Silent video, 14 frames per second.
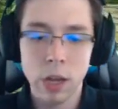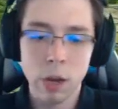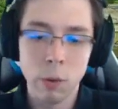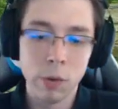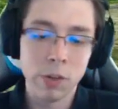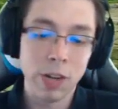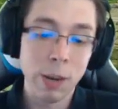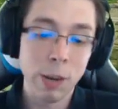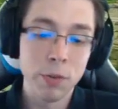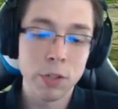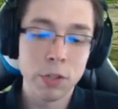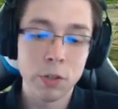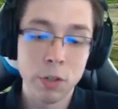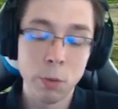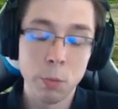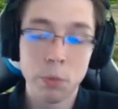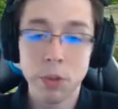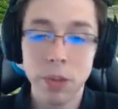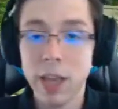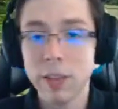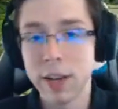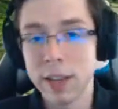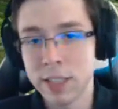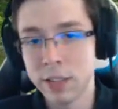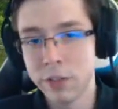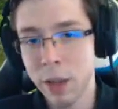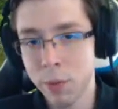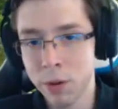which enables you to play the Nest
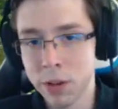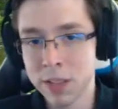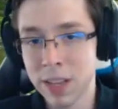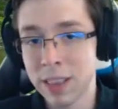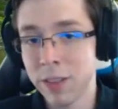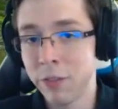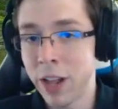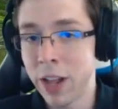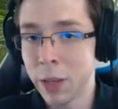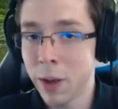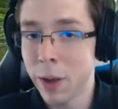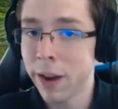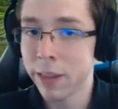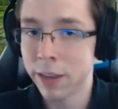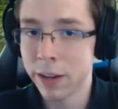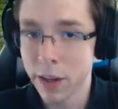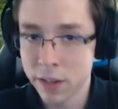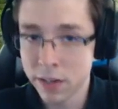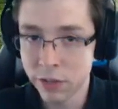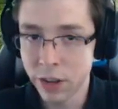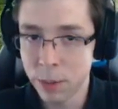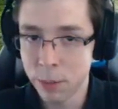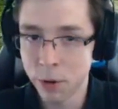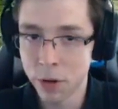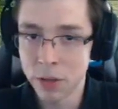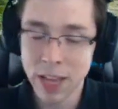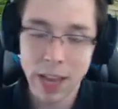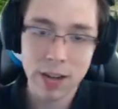of Vipers, get the value out of the Nest of
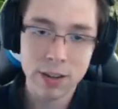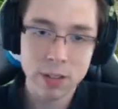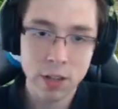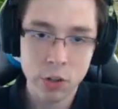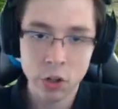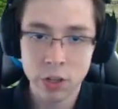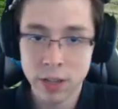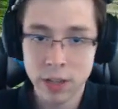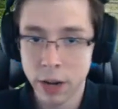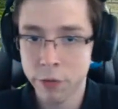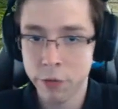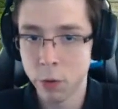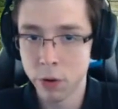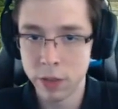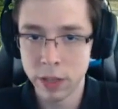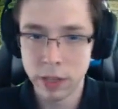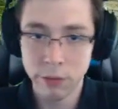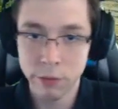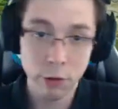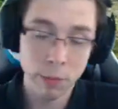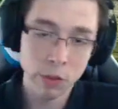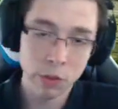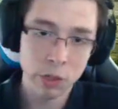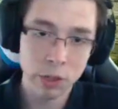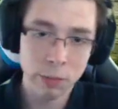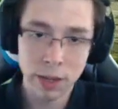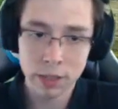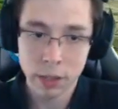Vipers, and search your deck for the
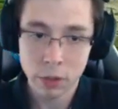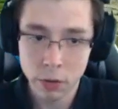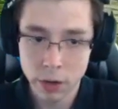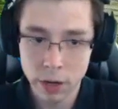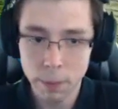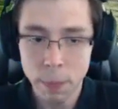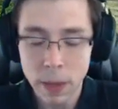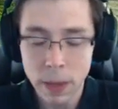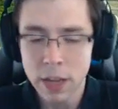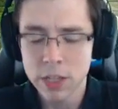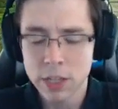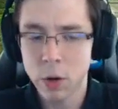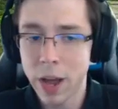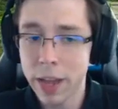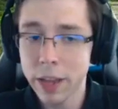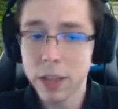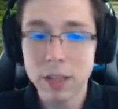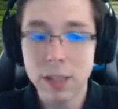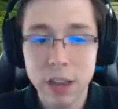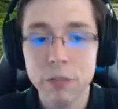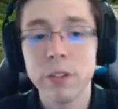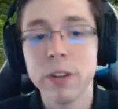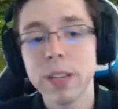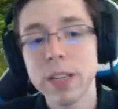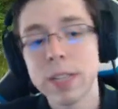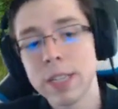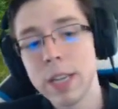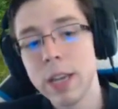aforementioned Manticora. So I could definitely
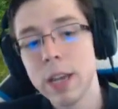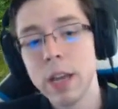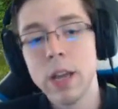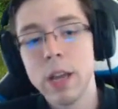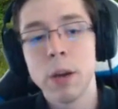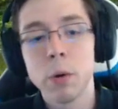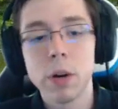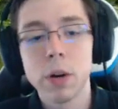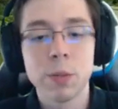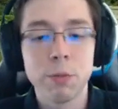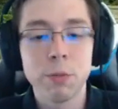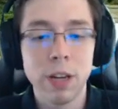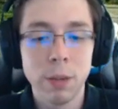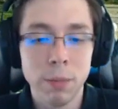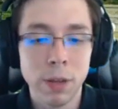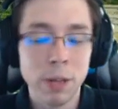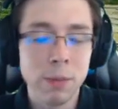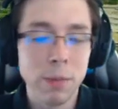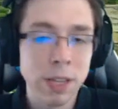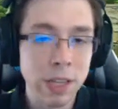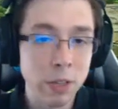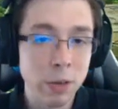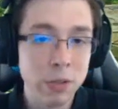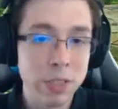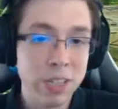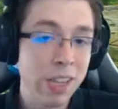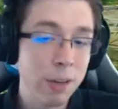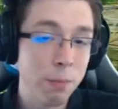see Chaurus Breeding Pit being
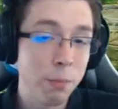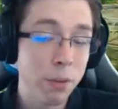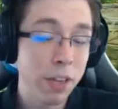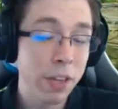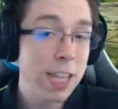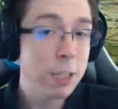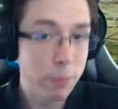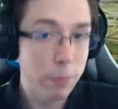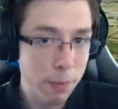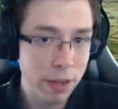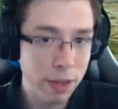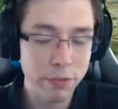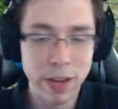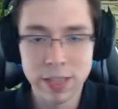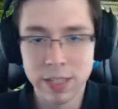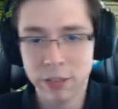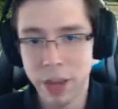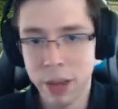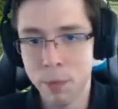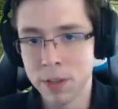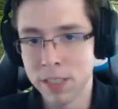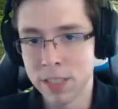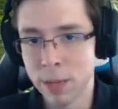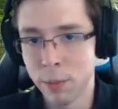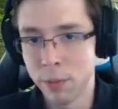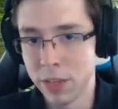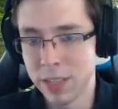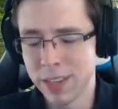used in place maybe of Nest of Vipers in
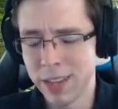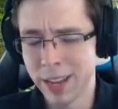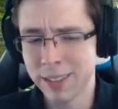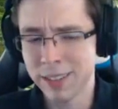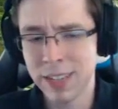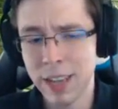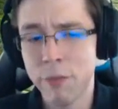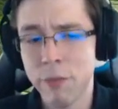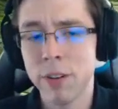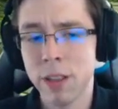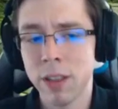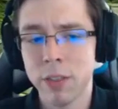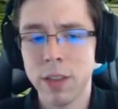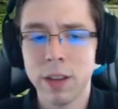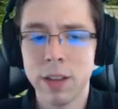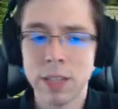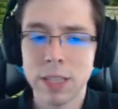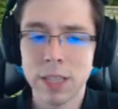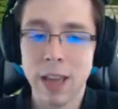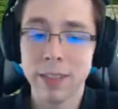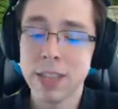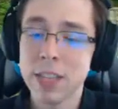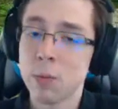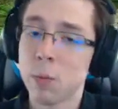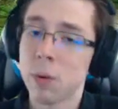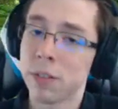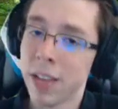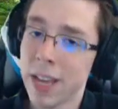some of these decks. I definitely think it's at least
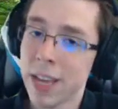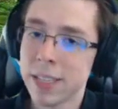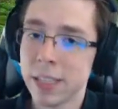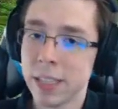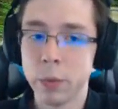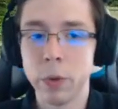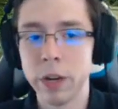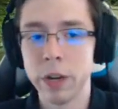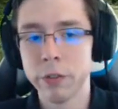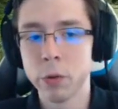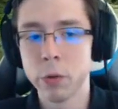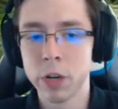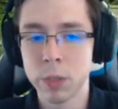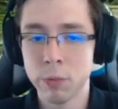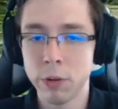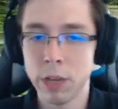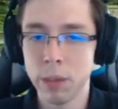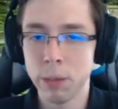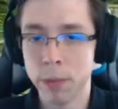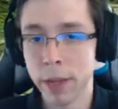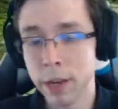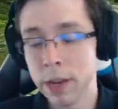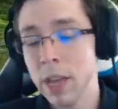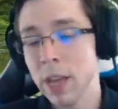worth testing the one of Chaurus Breeding Pit